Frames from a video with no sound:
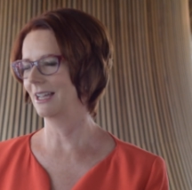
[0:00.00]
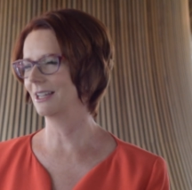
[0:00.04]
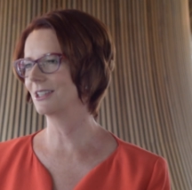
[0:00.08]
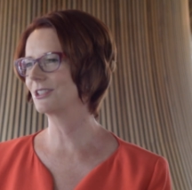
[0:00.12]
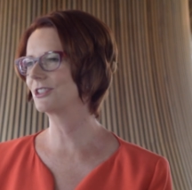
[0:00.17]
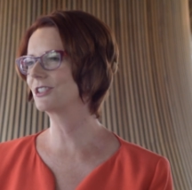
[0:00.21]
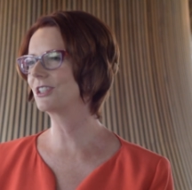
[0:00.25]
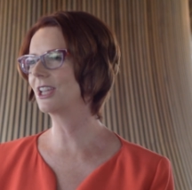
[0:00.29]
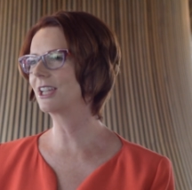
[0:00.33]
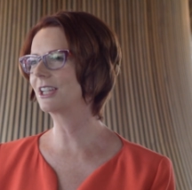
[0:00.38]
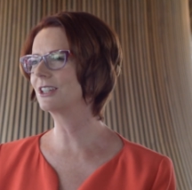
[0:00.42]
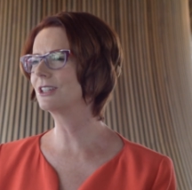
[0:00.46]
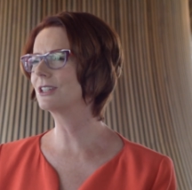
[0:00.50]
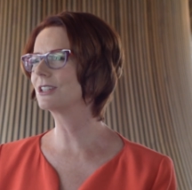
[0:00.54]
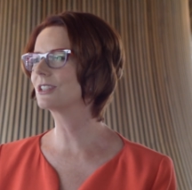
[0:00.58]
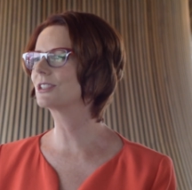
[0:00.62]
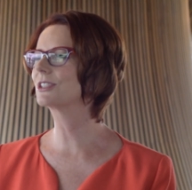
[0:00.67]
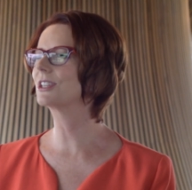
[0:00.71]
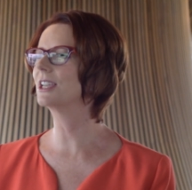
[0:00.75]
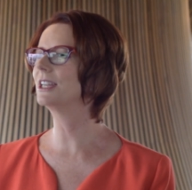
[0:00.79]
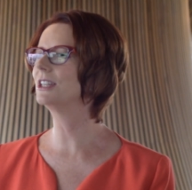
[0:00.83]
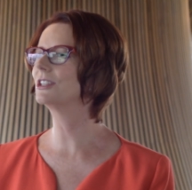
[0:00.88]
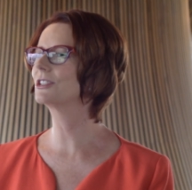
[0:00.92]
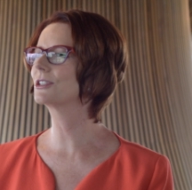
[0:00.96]
Second, a
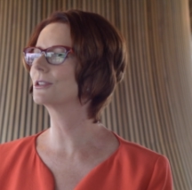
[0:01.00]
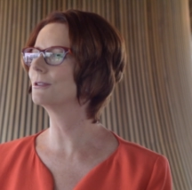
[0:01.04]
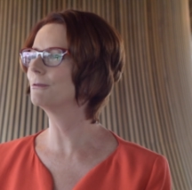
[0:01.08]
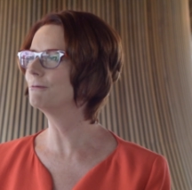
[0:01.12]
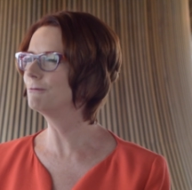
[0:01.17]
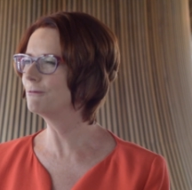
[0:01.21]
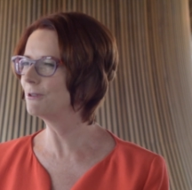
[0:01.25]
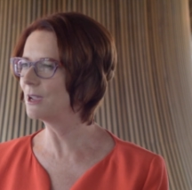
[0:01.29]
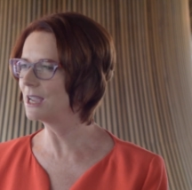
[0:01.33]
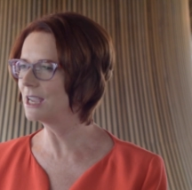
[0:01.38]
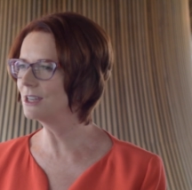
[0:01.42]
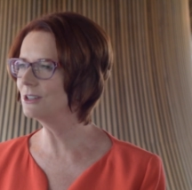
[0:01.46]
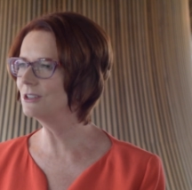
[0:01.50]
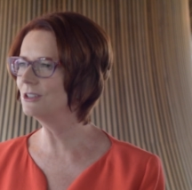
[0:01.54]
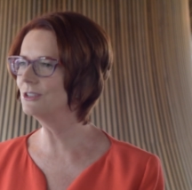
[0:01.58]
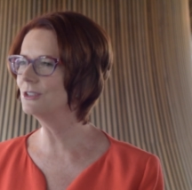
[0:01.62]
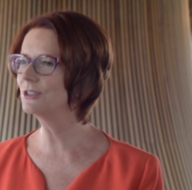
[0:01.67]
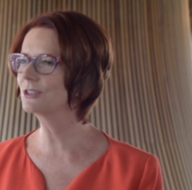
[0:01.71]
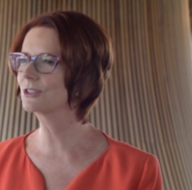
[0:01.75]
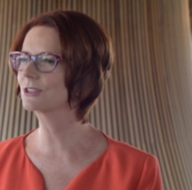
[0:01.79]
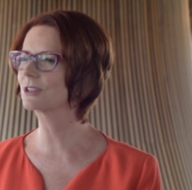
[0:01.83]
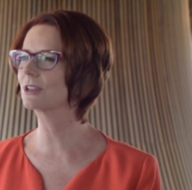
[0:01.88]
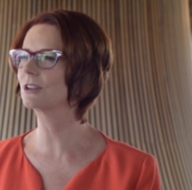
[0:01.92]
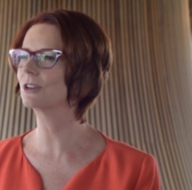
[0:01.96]
sense of
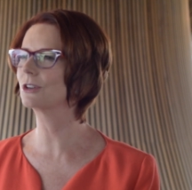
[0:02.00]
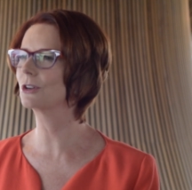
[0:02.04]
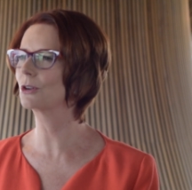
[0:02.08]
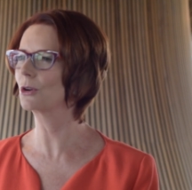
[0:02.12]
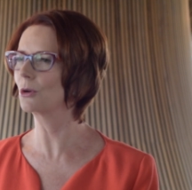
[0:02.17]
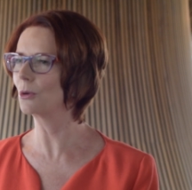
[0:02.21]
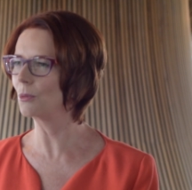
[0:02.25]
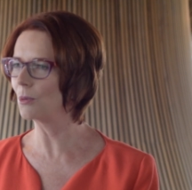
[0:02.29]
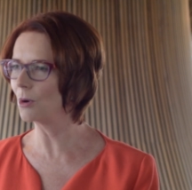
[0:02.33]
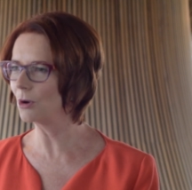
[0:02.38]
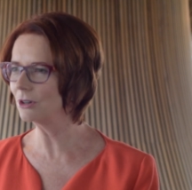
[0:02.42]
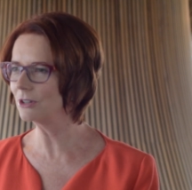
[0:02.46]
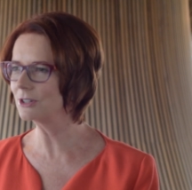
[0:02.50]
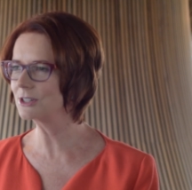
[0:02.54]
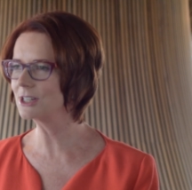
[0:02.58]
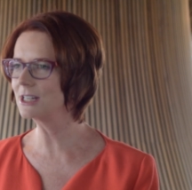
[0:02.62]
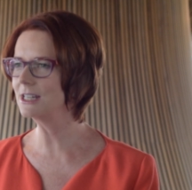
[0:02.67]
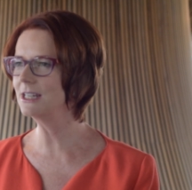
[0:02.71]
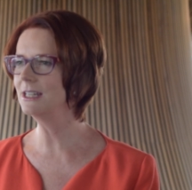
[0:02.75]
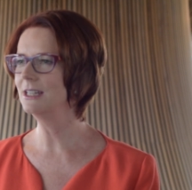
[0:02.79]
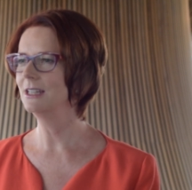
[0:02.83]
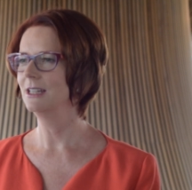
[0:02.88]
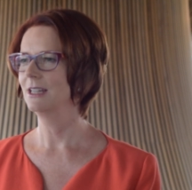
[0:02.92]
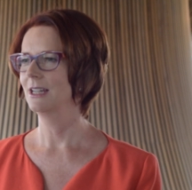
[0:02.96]
fairness and
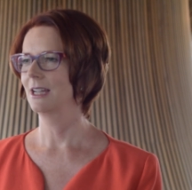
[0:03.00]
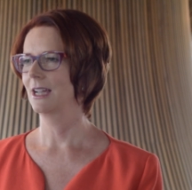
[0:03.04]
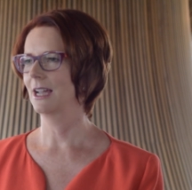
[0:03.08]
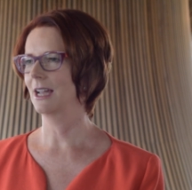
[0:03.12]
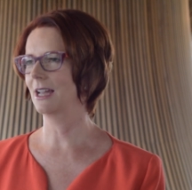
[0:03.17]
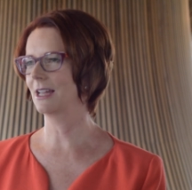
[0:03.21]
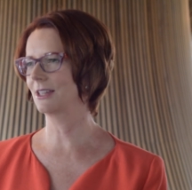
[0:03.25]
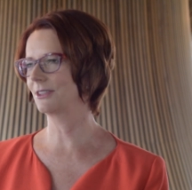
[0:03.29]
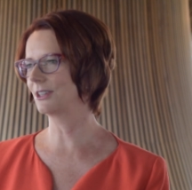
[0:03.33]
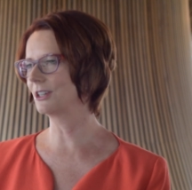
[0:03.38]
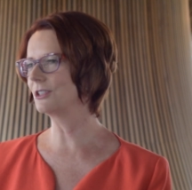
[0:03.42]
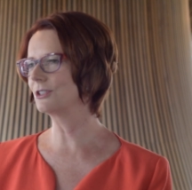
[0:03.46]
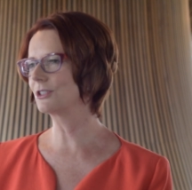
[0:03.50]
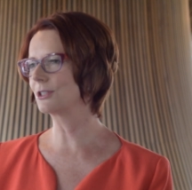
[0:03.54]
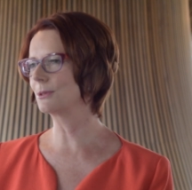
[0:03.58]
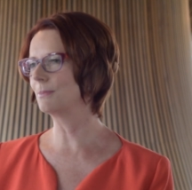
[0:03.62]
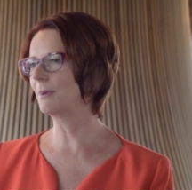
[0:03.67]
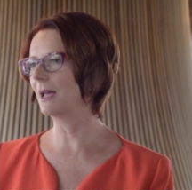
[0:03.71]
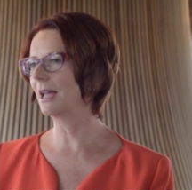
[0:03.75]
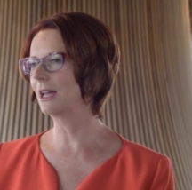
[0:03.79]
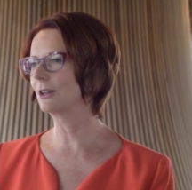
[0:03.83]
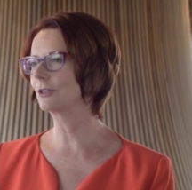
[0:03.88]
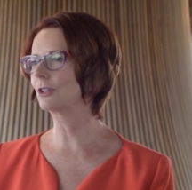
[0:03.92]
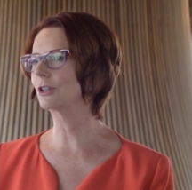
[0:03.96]
equality, that it's
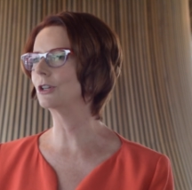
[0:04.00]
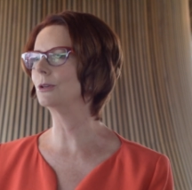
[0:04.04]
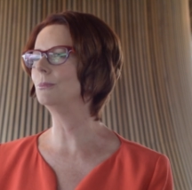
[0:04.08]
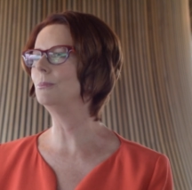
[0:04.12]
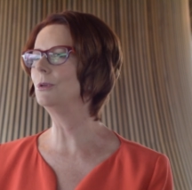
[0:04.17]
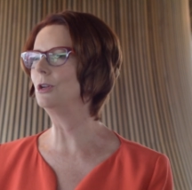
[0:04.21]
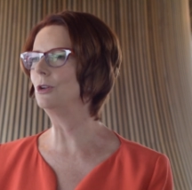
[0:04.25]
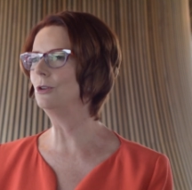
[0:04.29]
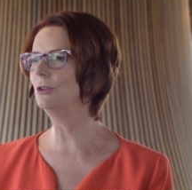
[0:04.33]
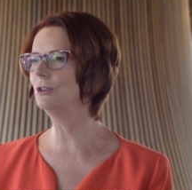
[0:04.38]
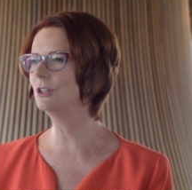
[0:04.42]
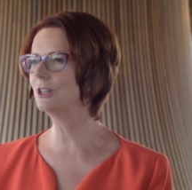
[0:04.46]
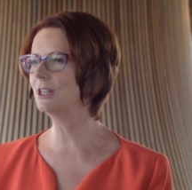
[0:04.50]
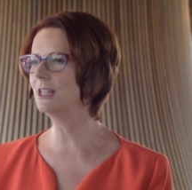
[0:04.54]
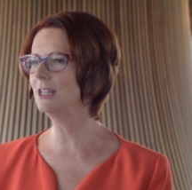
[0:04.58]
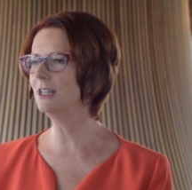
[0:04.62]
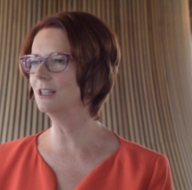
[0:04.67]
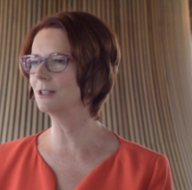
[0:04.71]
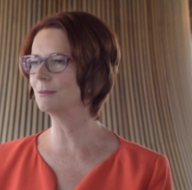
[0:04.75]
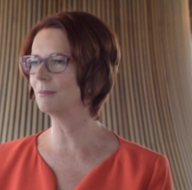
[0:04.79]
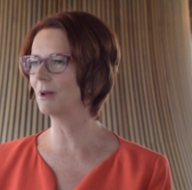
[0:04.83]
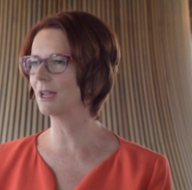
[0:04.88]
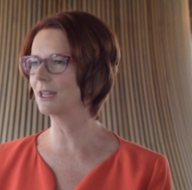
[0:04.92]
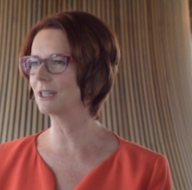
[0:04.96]
about
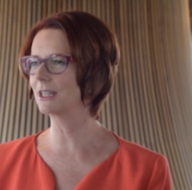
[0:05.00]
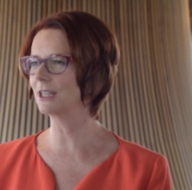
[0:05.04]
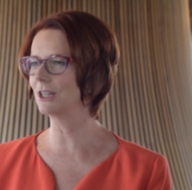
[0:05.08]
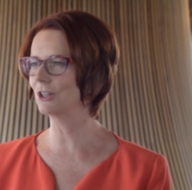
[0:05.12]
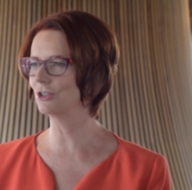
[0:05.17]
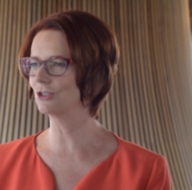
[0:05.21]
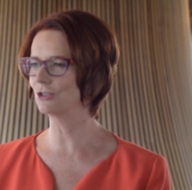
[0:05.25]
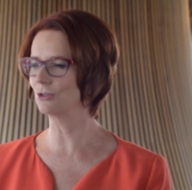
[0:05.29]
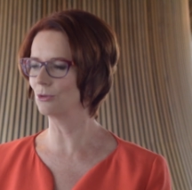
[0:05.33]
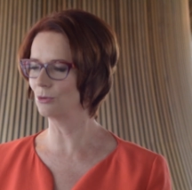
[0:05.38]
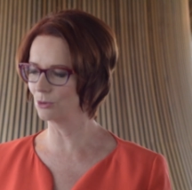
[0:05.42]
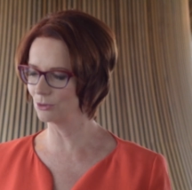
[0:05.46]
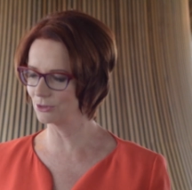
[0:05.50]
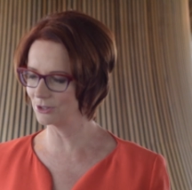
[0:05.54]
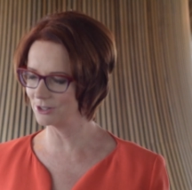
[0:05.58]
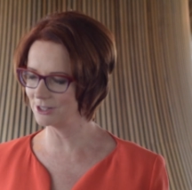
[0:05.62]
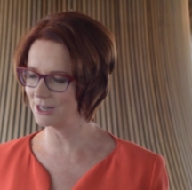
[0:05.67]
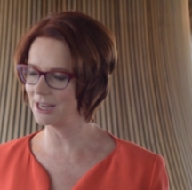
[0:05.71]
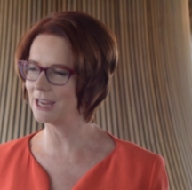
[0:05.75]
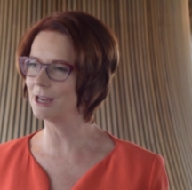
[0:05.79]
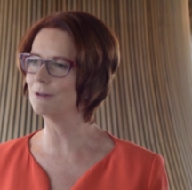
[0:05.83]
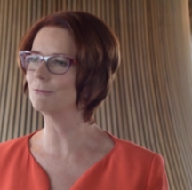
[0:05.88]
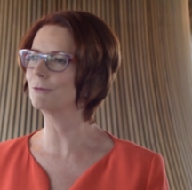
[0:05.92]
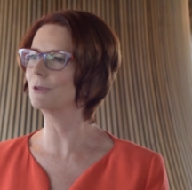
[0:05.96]
community and making sure
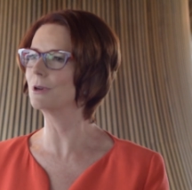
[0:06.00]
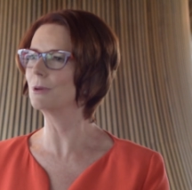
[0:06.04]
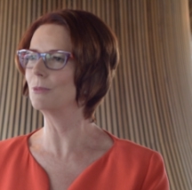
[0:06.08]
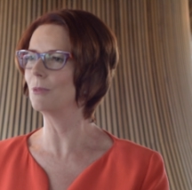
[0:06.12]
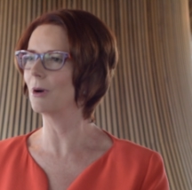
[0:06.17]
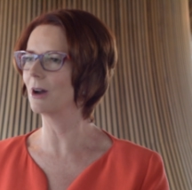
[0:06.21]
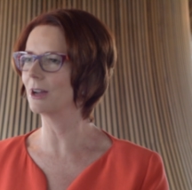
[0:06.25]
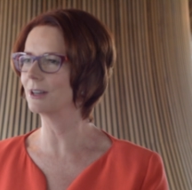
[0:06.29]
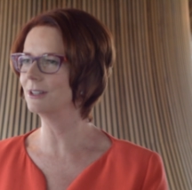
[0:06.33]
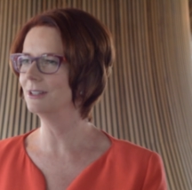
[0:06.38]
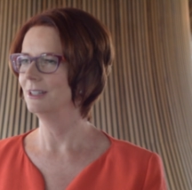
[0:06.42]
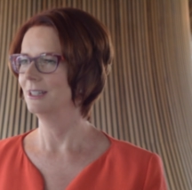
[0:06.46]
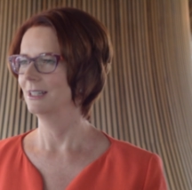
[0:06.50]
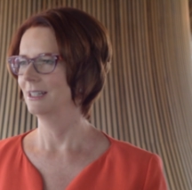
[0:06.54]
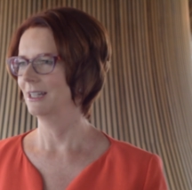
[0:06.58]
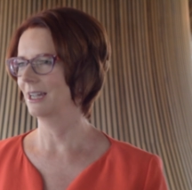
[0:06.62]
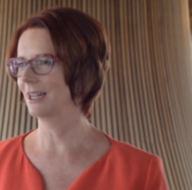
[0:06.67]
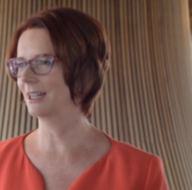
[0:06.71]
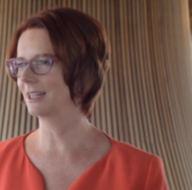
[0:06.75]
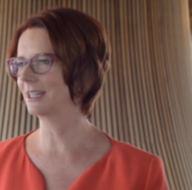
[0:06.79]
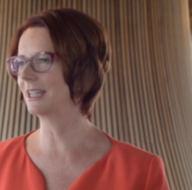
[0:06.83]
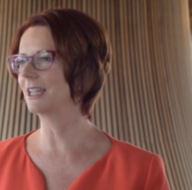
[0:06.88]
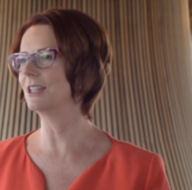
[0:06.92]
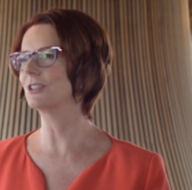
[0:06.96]
that everyone
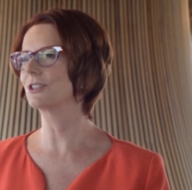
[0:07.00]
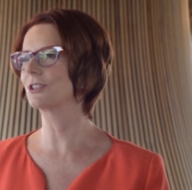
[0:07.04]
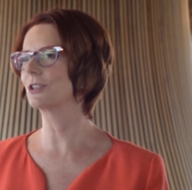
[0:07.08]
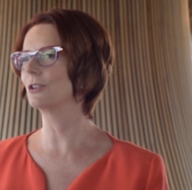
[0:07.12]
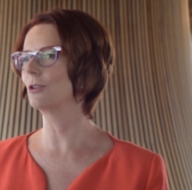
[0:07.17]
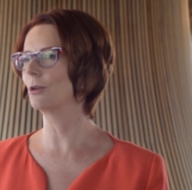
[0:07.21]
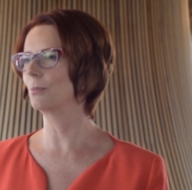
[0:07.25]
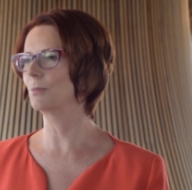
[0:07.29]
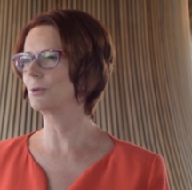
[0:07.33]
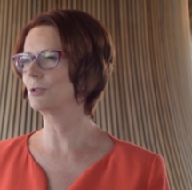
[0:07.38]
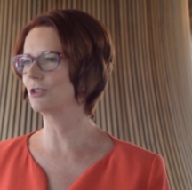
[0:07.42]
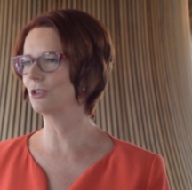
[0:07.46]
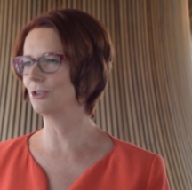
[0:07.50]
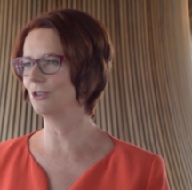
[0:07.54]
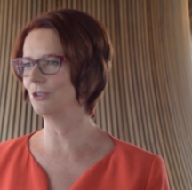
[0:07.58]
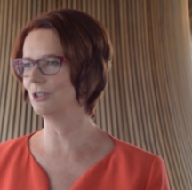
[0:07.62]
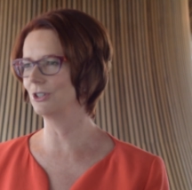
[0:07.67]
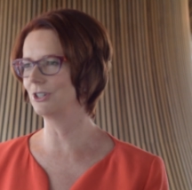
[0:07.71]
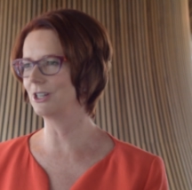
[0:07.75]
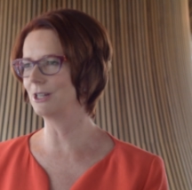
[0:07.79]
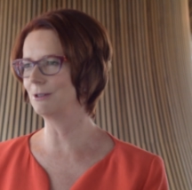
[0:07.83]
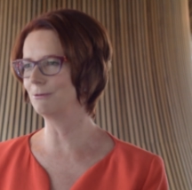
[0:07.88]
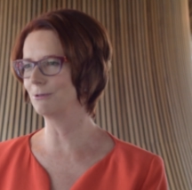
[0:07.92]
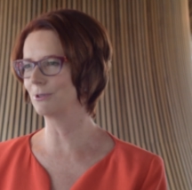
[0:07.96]
gets an
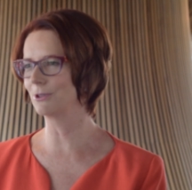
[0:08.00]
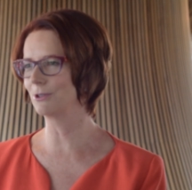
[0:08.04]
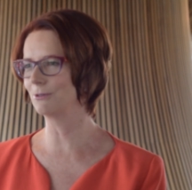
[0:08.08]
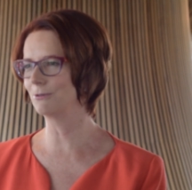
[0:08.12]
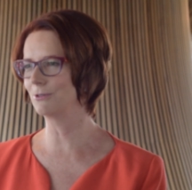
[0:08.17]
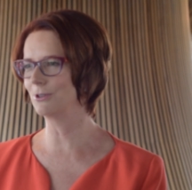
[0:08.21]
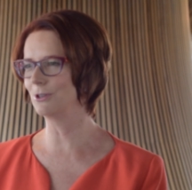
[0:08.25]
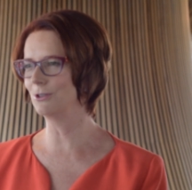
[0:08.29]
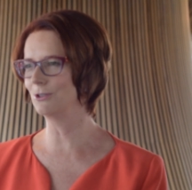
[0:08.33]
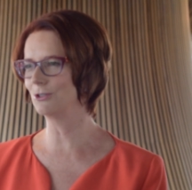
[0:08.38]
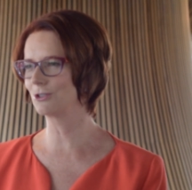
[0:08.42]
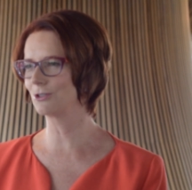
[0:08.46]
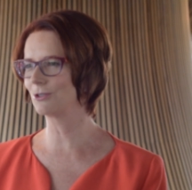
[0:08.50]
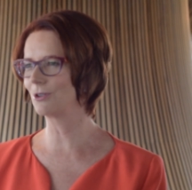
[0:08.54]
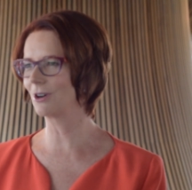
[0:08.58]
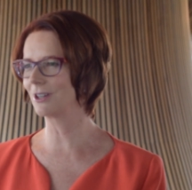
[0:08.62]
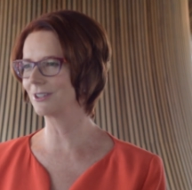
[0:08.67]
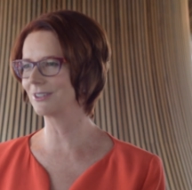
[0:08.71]
opportunity for the future.